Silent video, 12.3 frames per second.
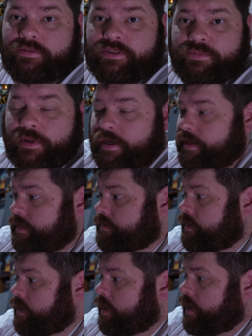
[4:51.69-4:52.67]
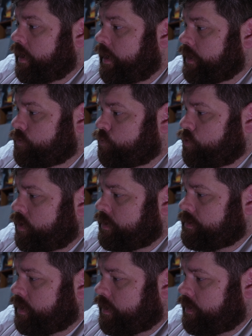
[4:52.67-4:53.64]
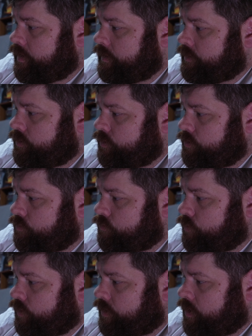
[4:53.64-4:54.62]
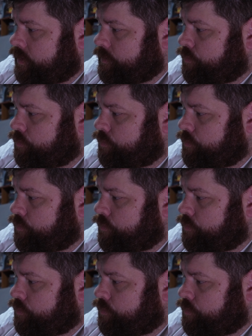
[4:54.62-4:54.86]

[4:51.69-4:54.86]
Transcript: it's what it is. It's wood. It's not going to really cause